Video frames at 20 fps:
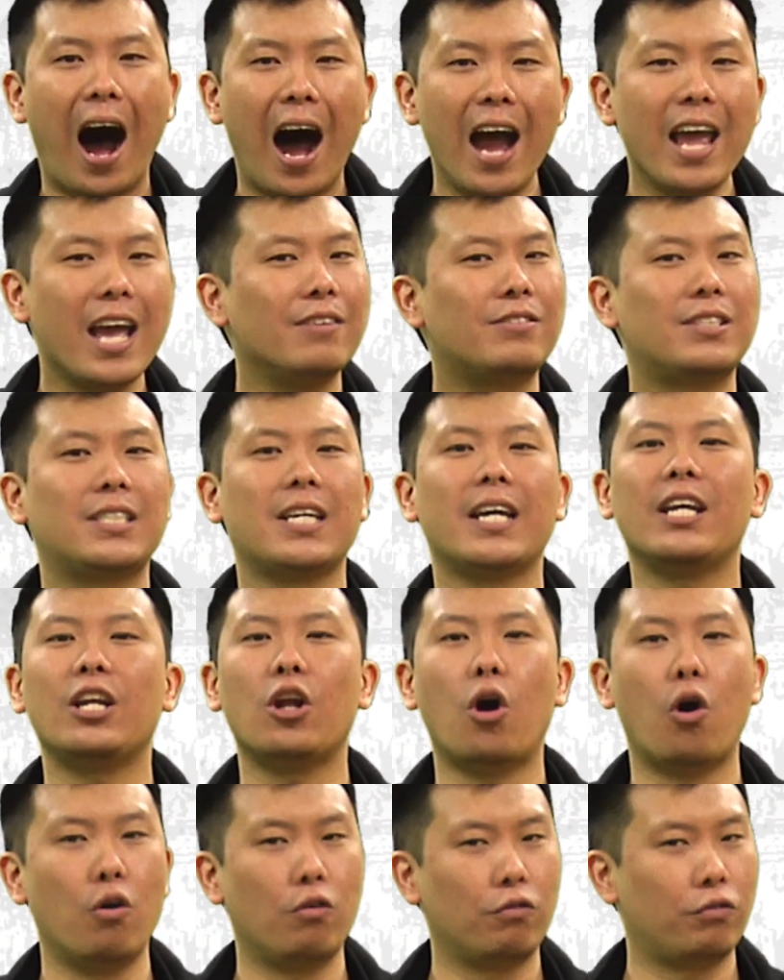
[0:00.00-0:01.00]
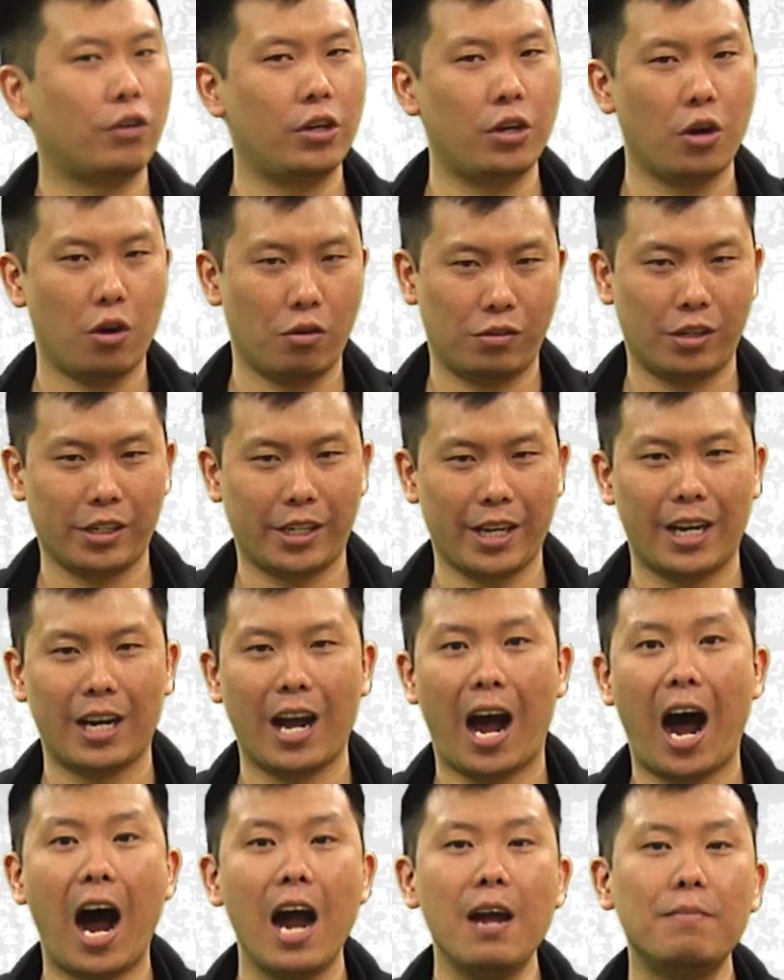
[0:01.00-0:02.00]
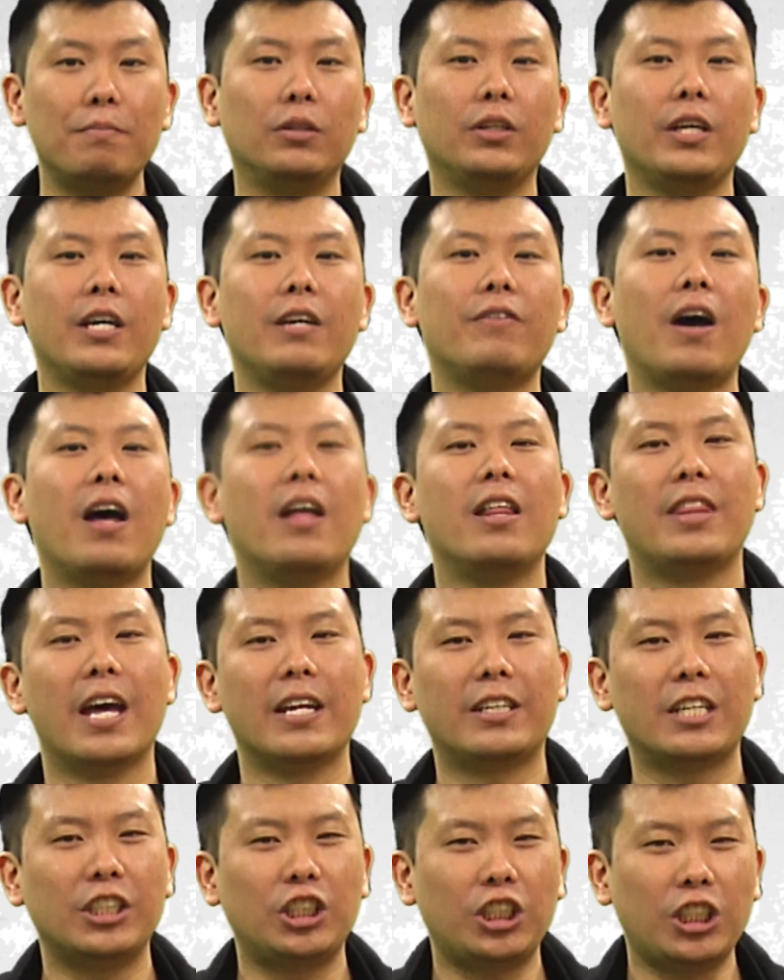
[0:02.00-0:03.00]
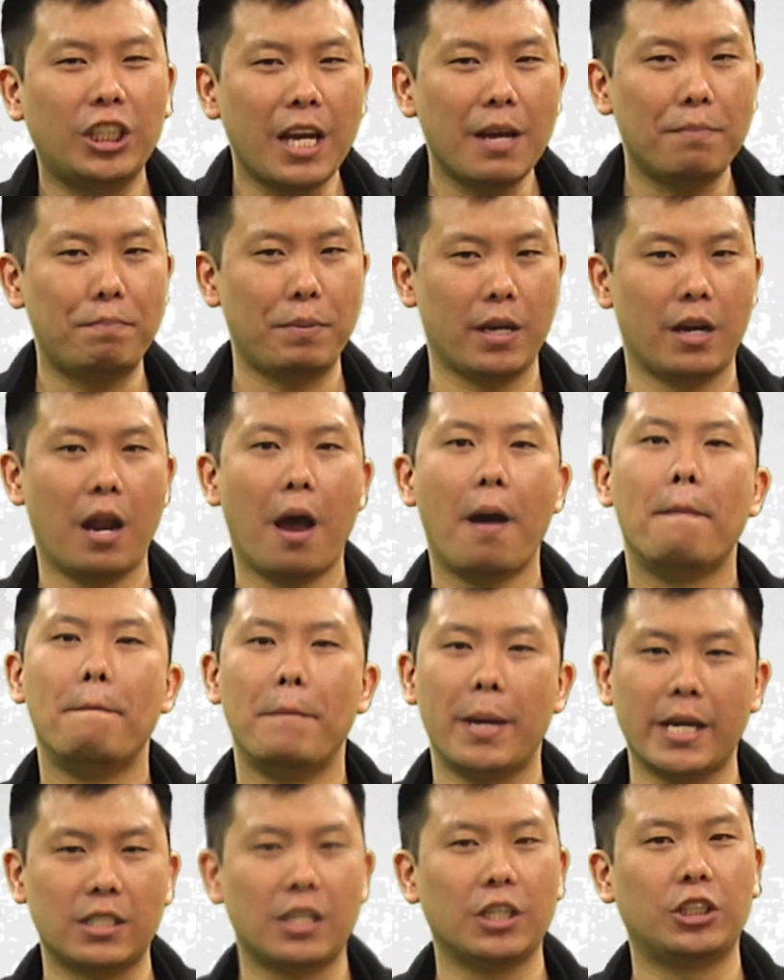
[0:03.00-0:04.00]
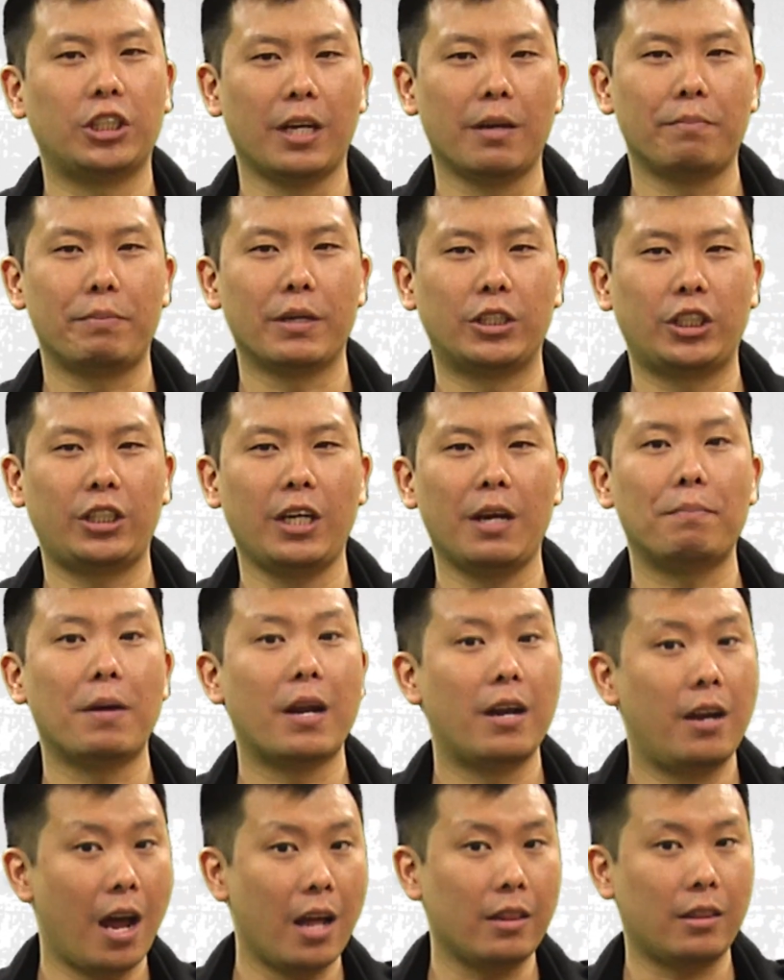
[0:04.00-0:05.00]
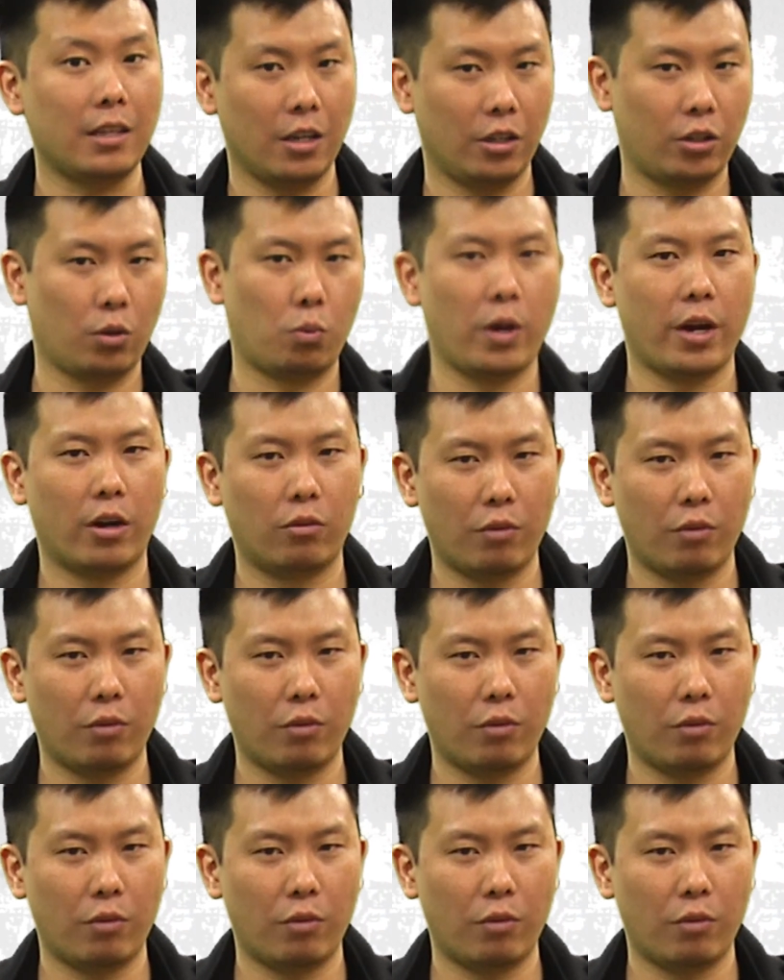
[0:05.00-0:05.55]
I have said it over and over again. I believe that the champion makes the championship, not the other way